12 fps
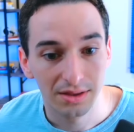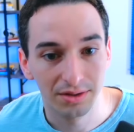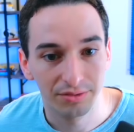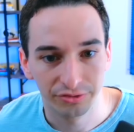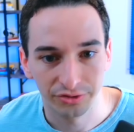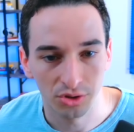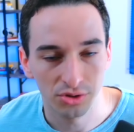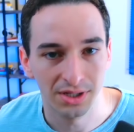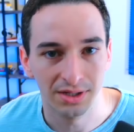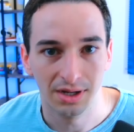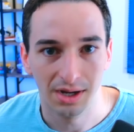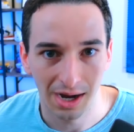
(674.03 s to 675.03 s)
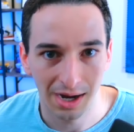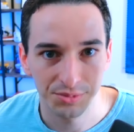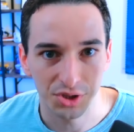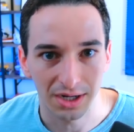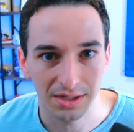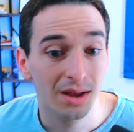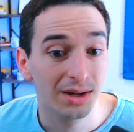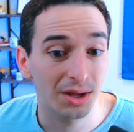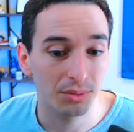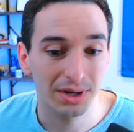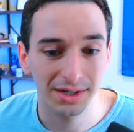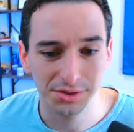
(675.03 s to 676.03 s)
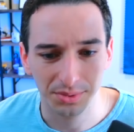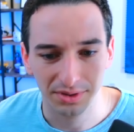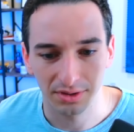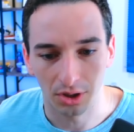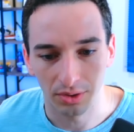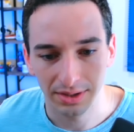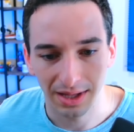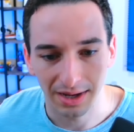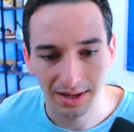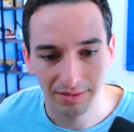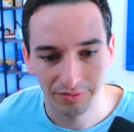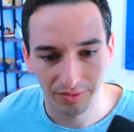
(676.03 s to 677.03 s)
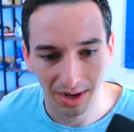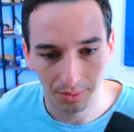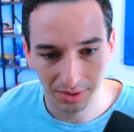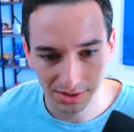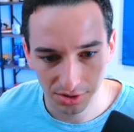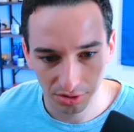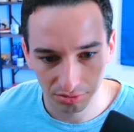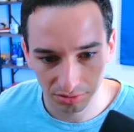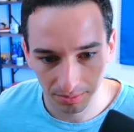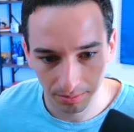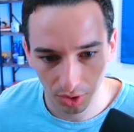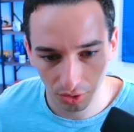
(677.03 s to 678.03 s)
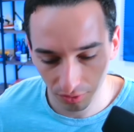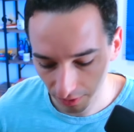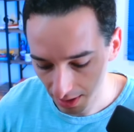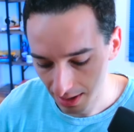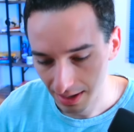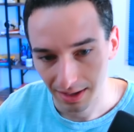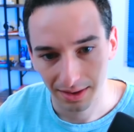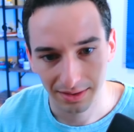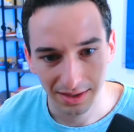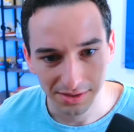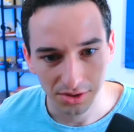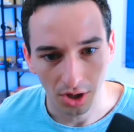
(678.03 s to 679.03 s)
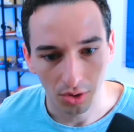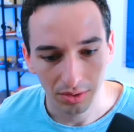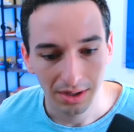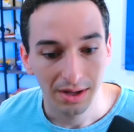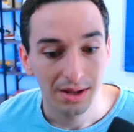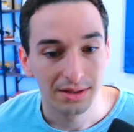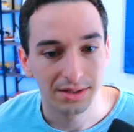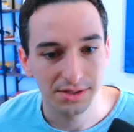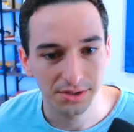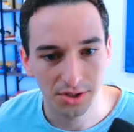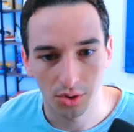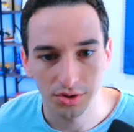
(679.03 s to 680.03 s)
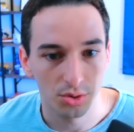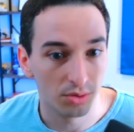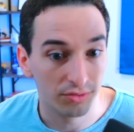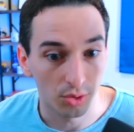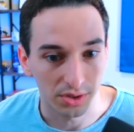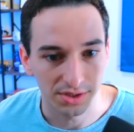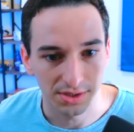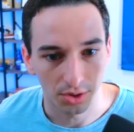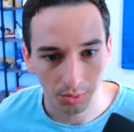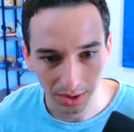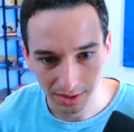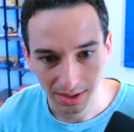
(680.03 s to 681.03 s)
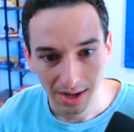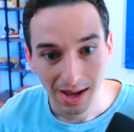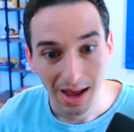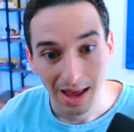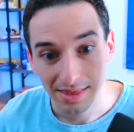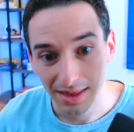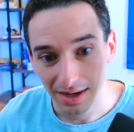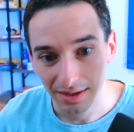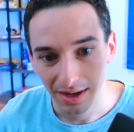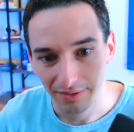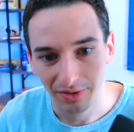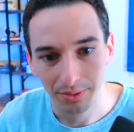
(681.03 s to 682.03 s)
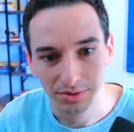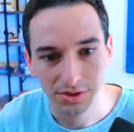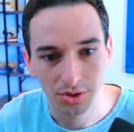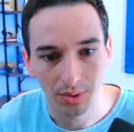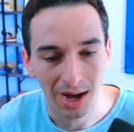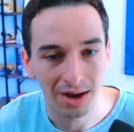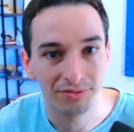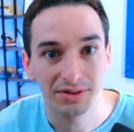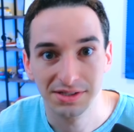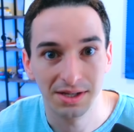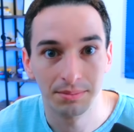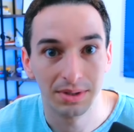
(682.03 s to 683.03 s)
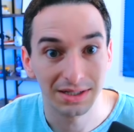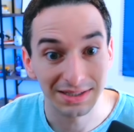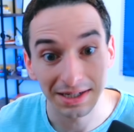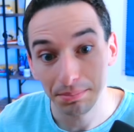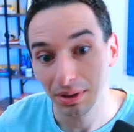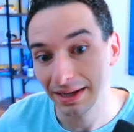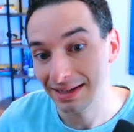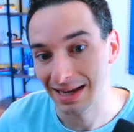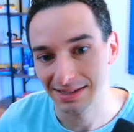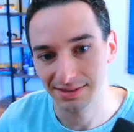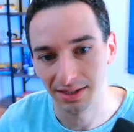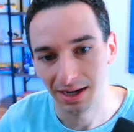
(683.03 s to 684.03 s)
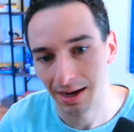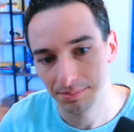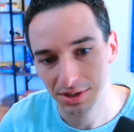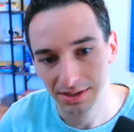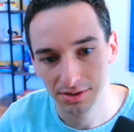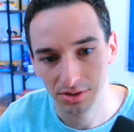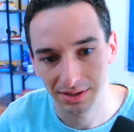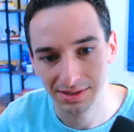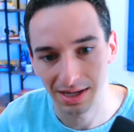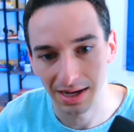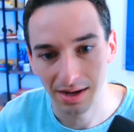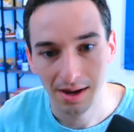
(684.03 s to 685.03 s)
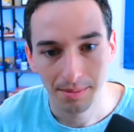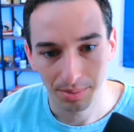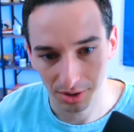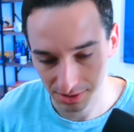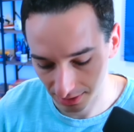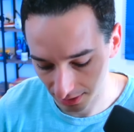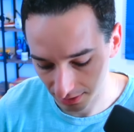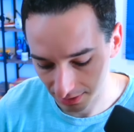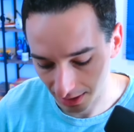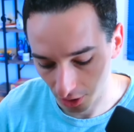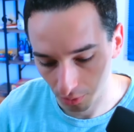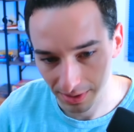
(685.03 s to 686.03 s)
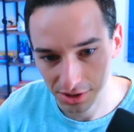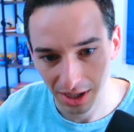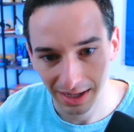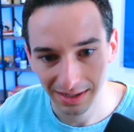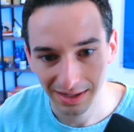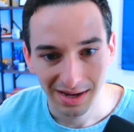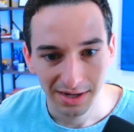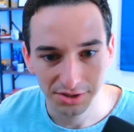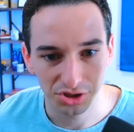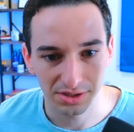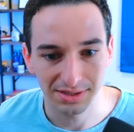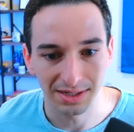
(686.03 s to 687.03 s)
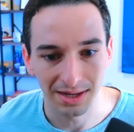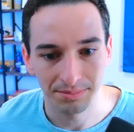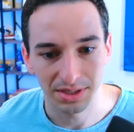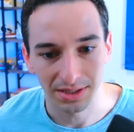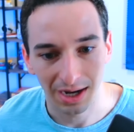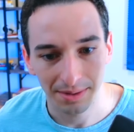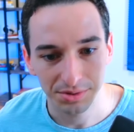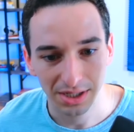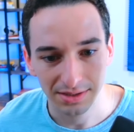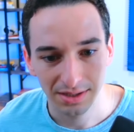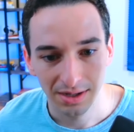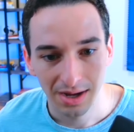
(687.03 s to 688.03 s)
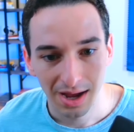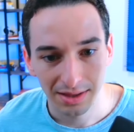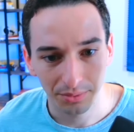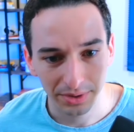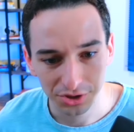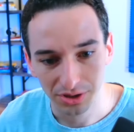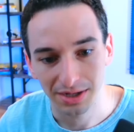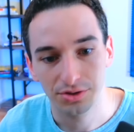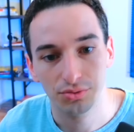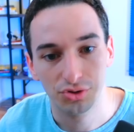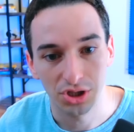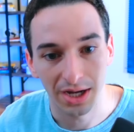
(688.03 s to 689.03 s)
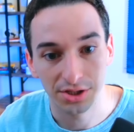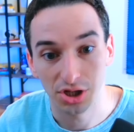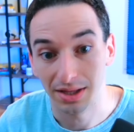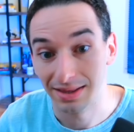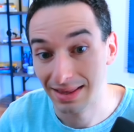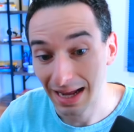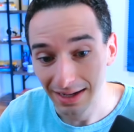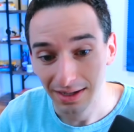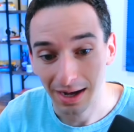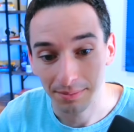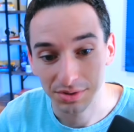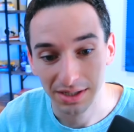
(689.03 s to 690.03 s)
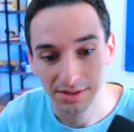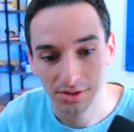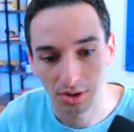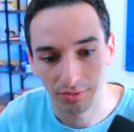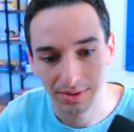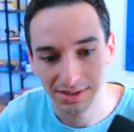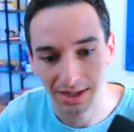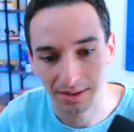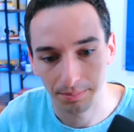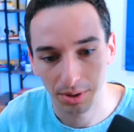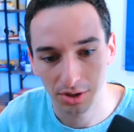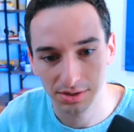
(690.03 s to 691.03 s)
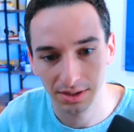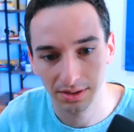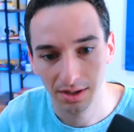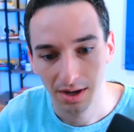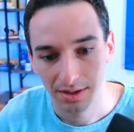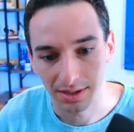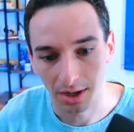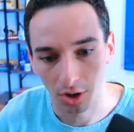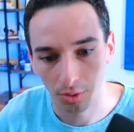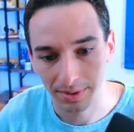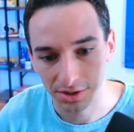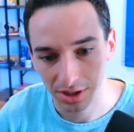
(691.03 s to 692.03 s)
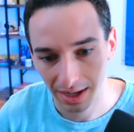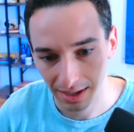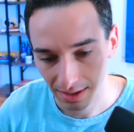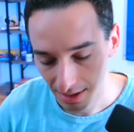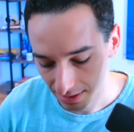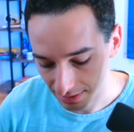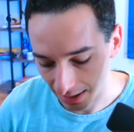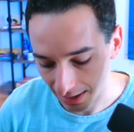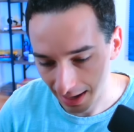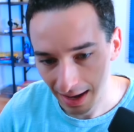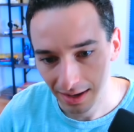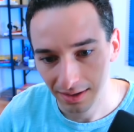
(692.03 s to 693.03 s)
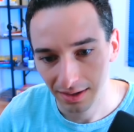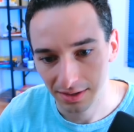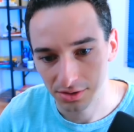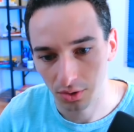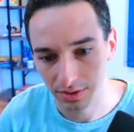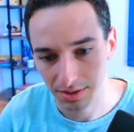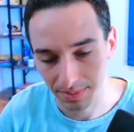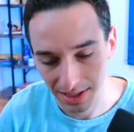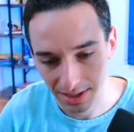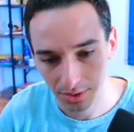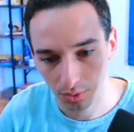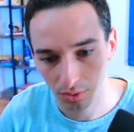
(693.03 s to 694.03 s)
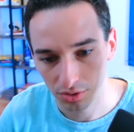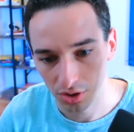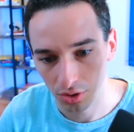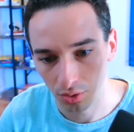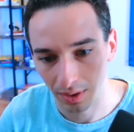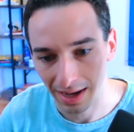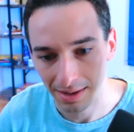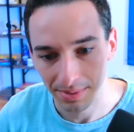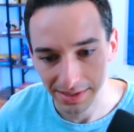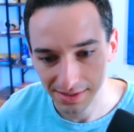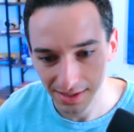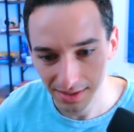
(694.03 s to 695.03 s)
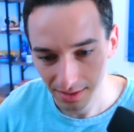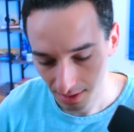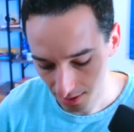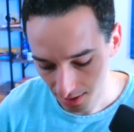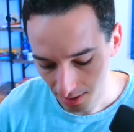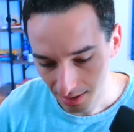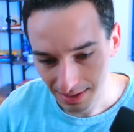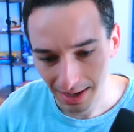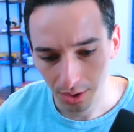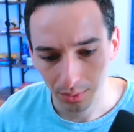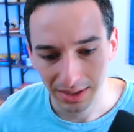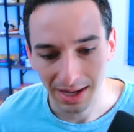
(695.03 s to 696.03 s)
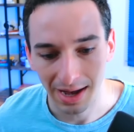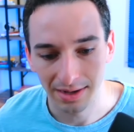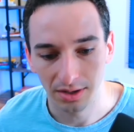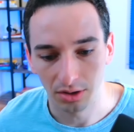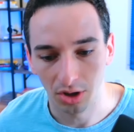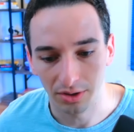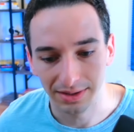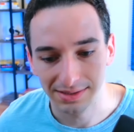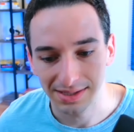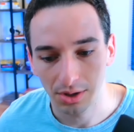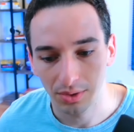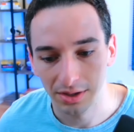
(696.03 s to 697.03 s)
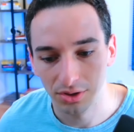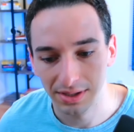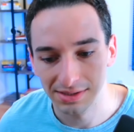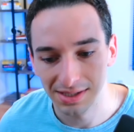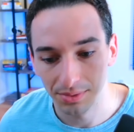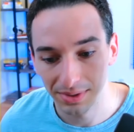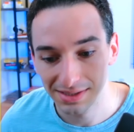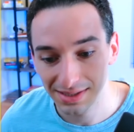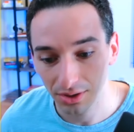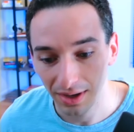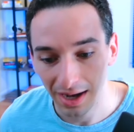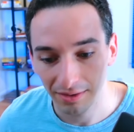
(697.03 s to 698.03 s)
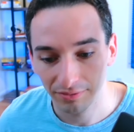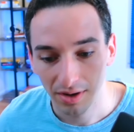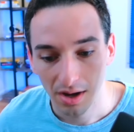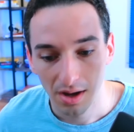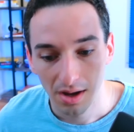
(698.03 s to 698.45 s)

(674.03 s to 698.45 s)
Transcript: the frozen object. Now, it is worth noting that if I was to remove this code, this is going to, of course, still work. And then if I was to have some deeply nested object, so let's say person.obj is just an empty object, and then we try to change that object. So if we said person.obj.a is going to be equal to A B C, now we can log this out, and you can see we still have